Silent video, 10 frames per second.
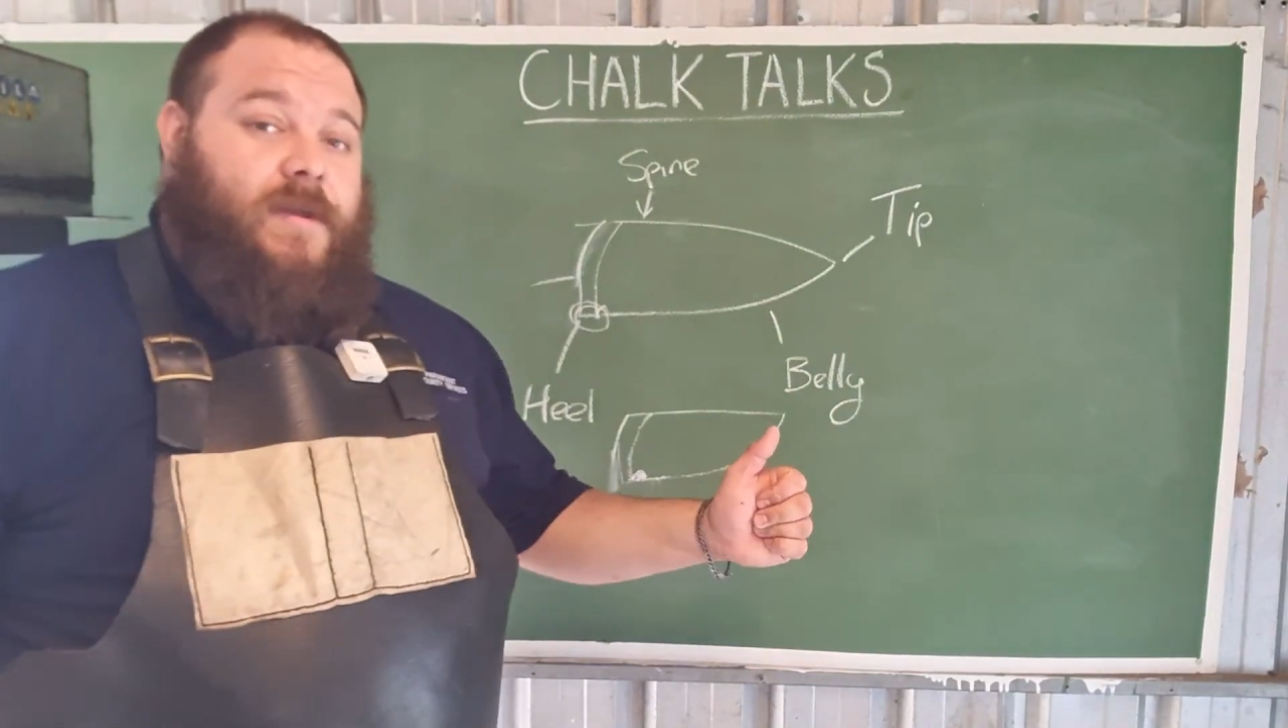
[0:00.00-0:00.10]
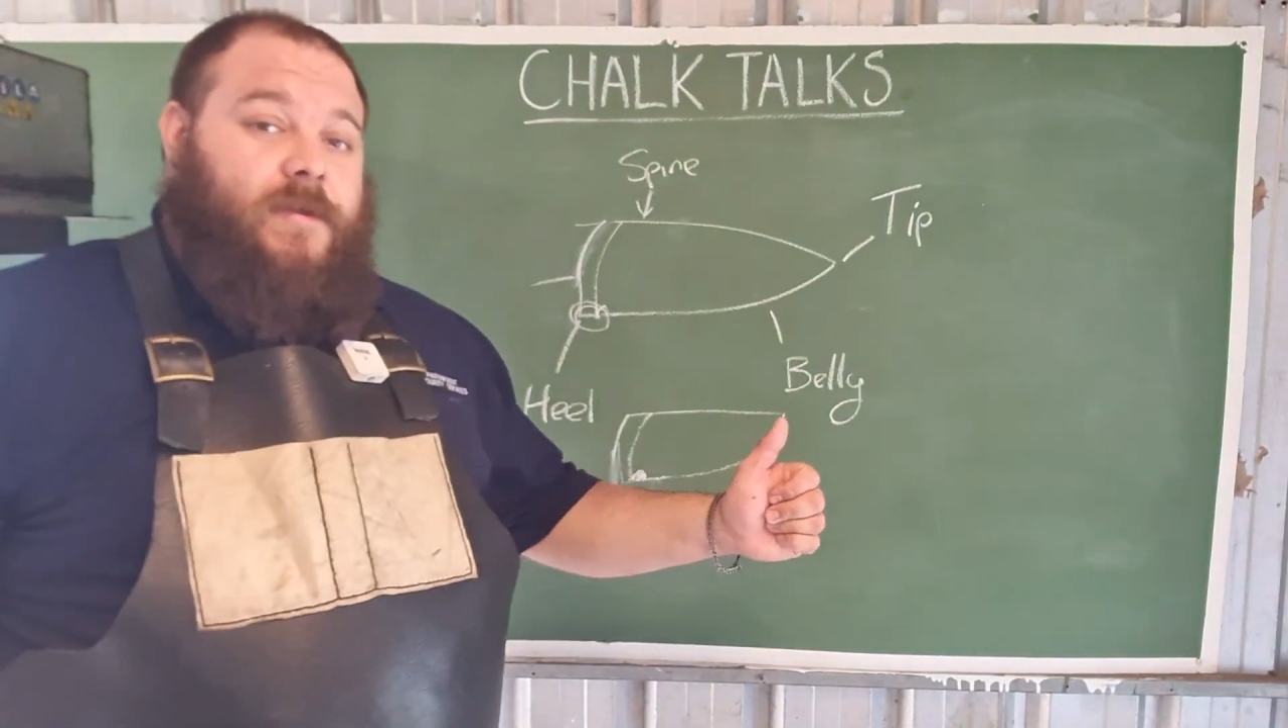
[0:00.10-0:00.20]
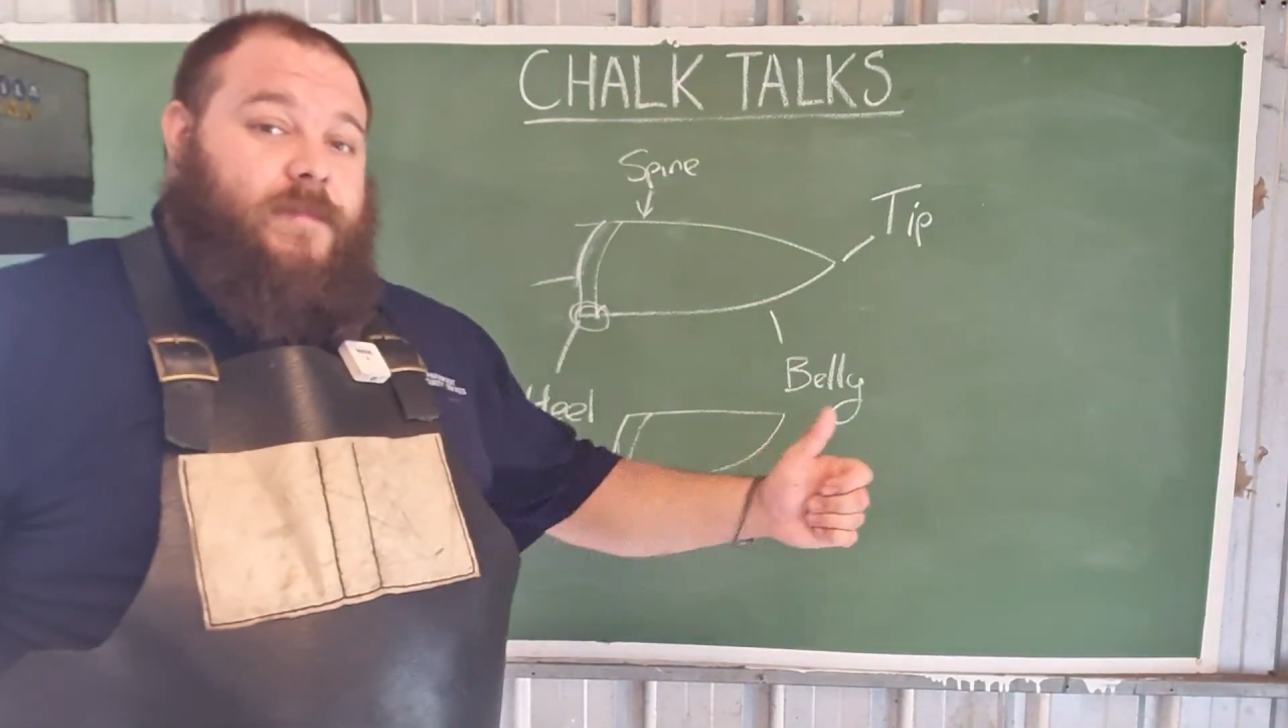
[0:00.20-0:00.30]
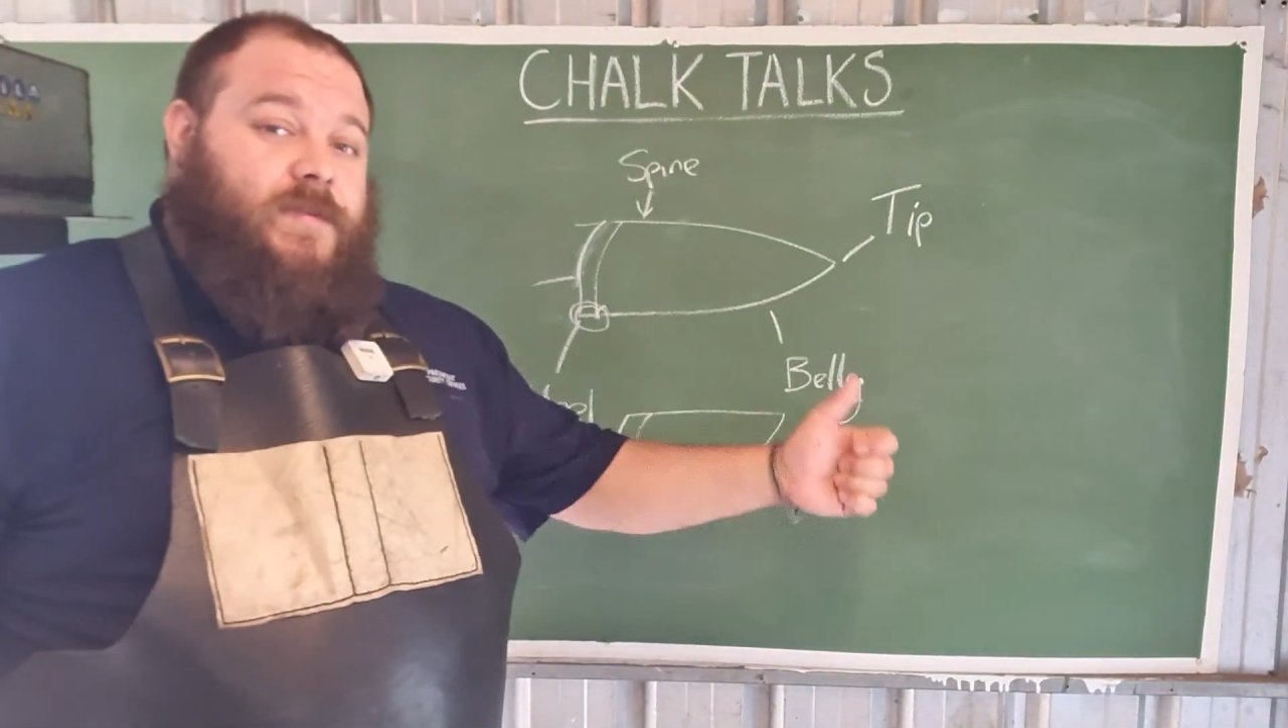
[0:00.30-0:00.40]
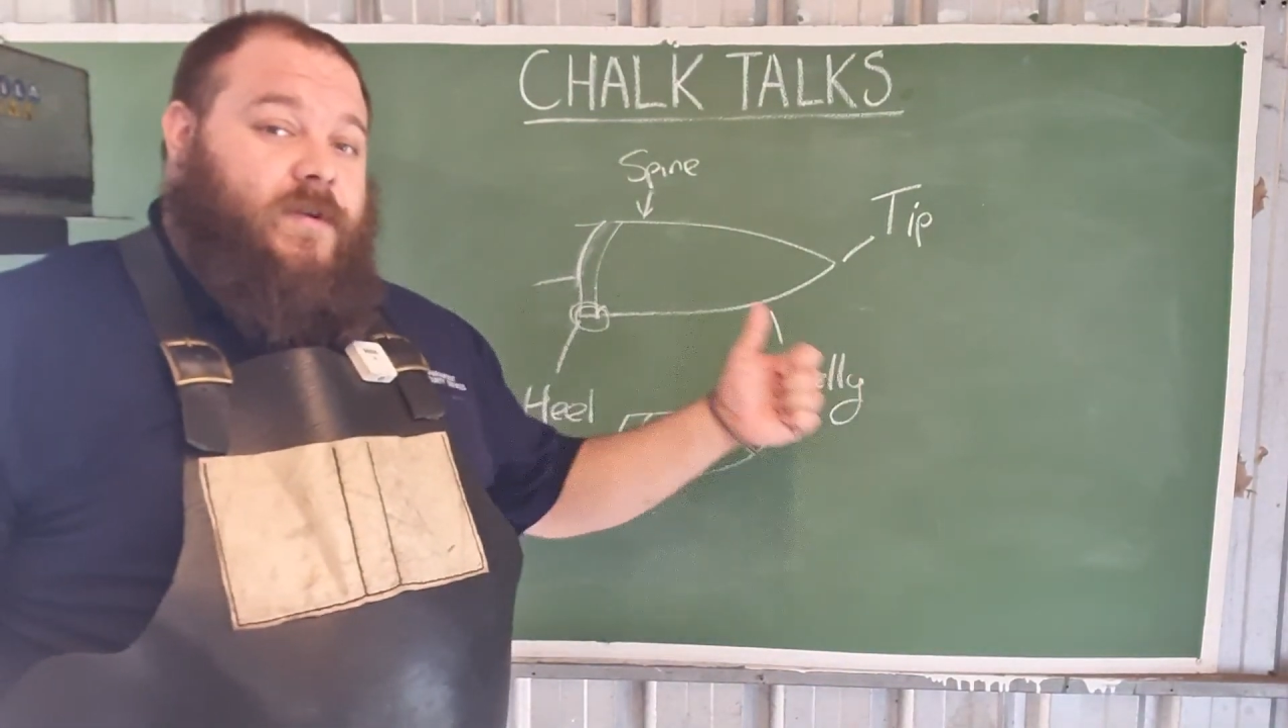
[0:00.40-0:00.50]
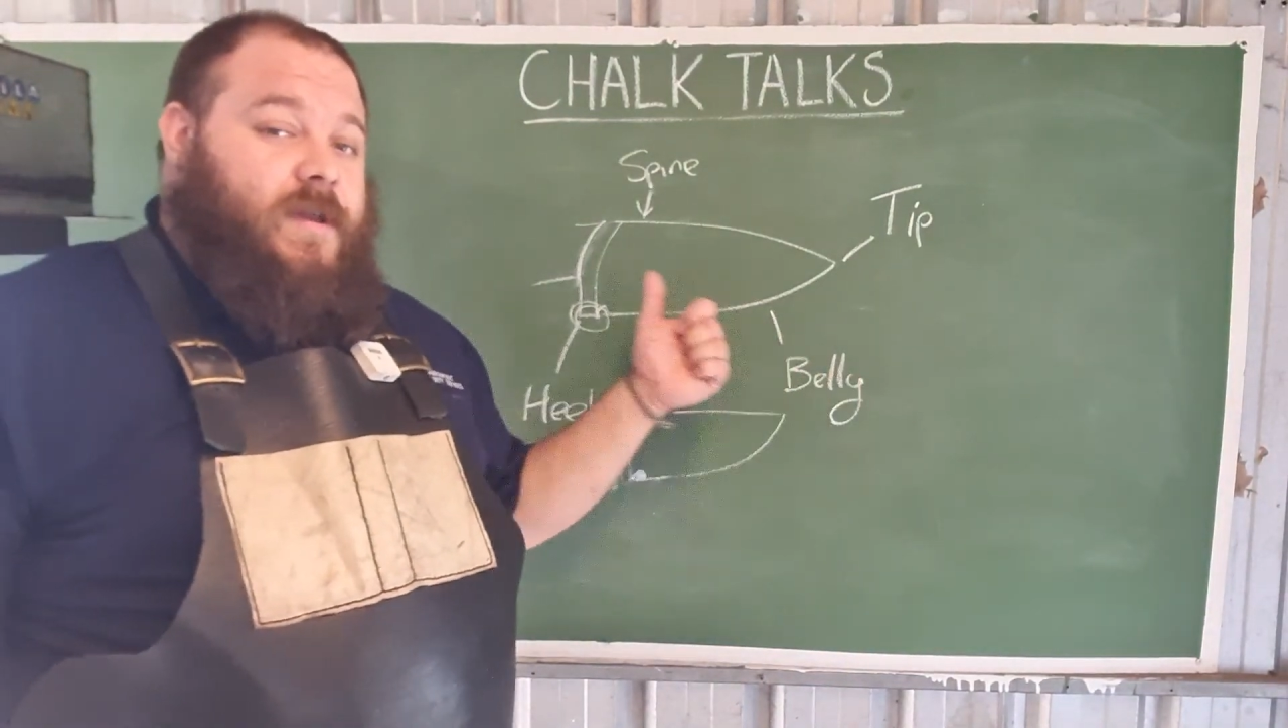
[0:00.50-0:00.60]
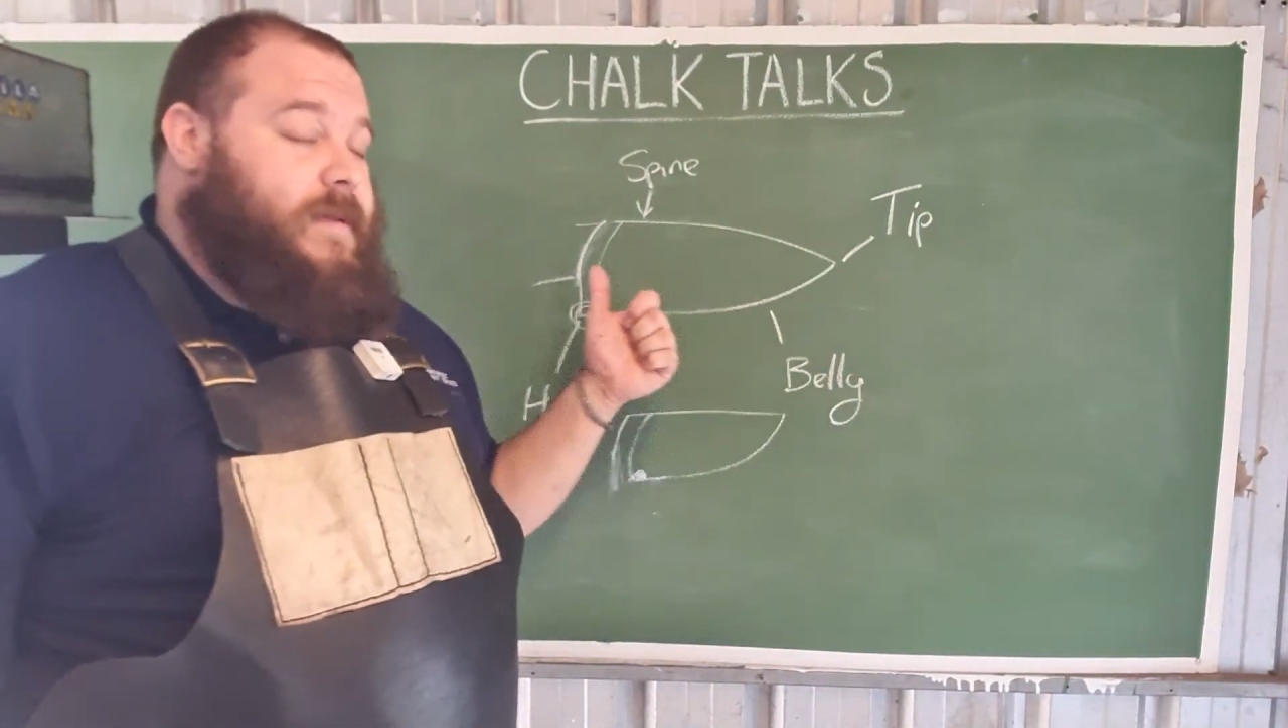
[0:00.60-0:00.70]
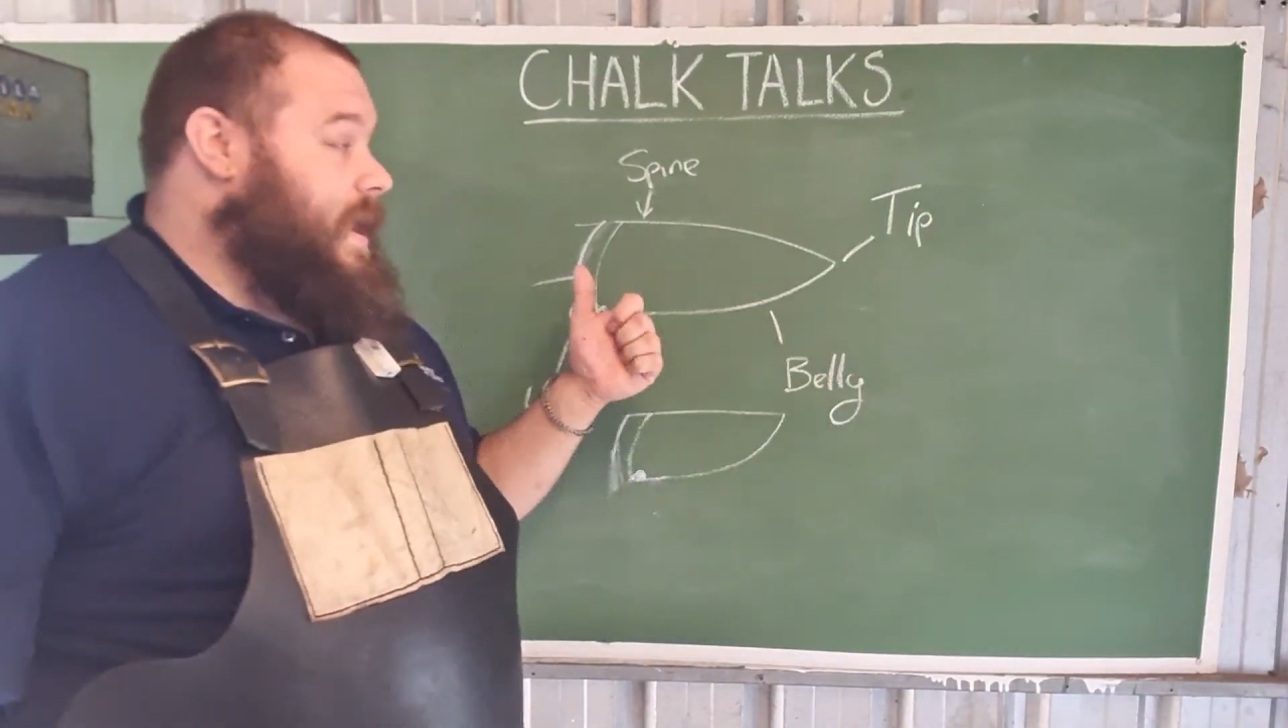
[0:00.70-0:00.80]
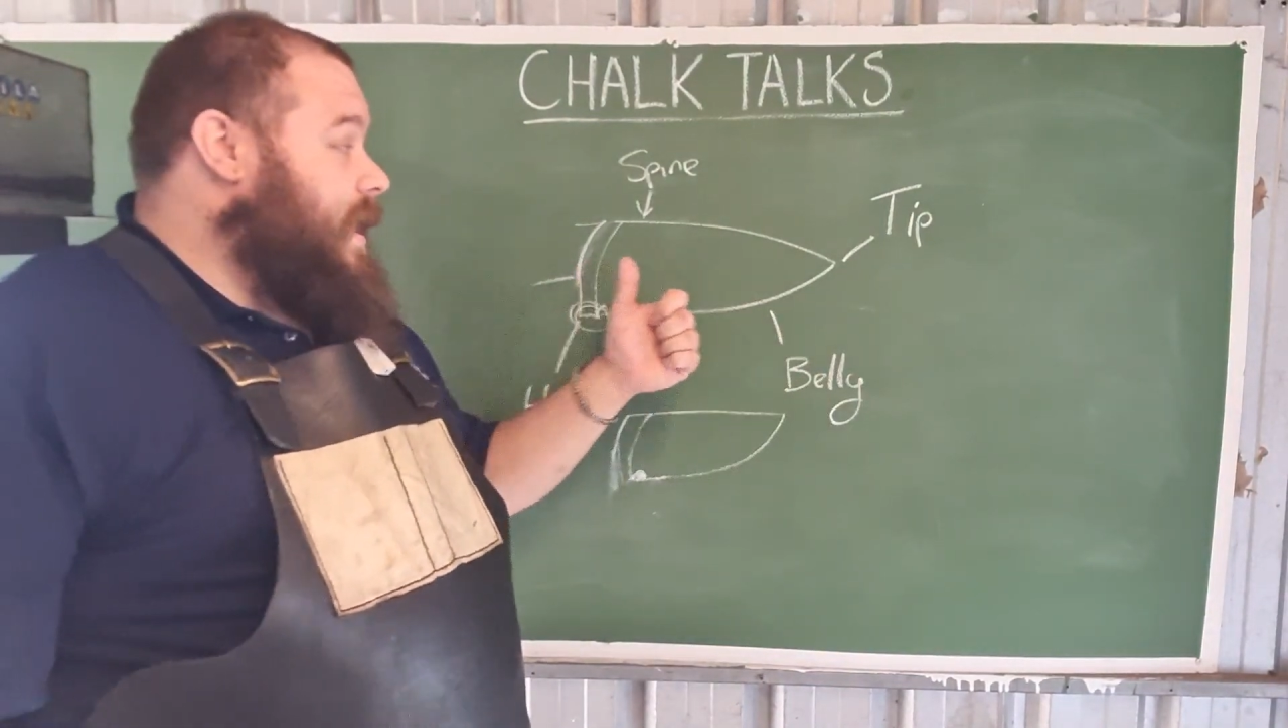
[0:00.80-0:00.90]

I'm going to be talking about